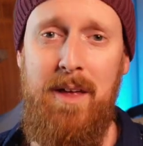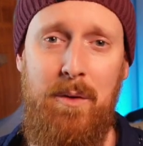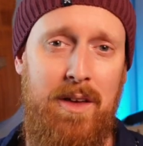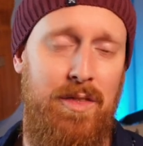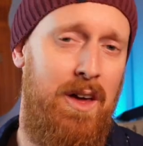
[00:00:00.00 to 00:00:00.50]

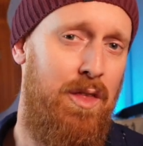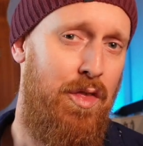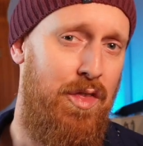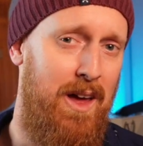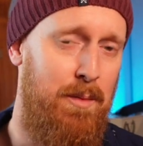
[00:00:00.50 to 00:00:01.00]
Anyway, the other
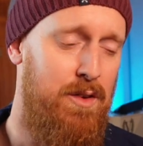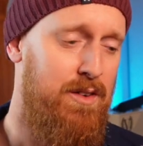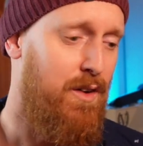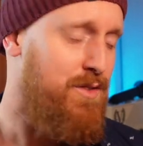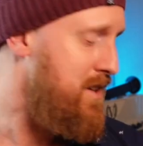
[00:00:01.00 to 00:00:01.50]
thing I'm
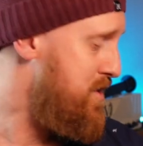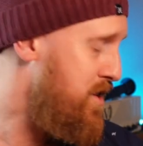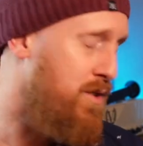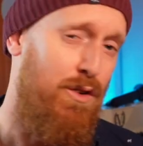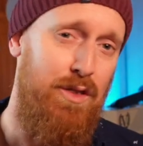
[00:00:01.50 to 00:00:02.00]
using, obviously a
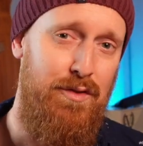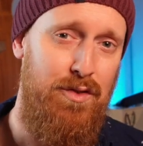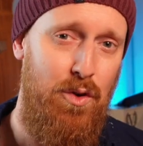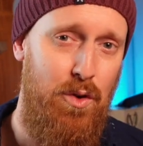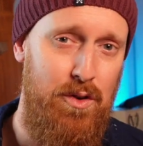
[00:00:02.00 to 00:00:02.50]
tuner on the
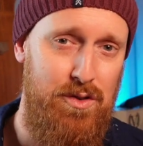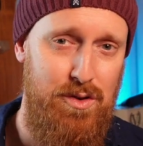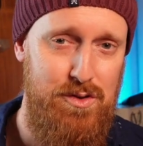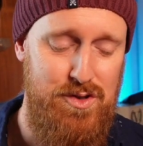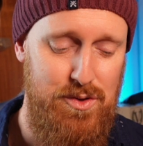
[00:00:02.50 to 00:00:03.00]
floor, is
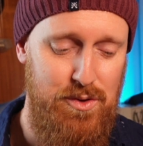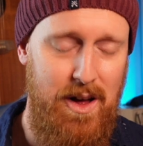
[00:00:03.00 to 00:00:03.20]
crucial.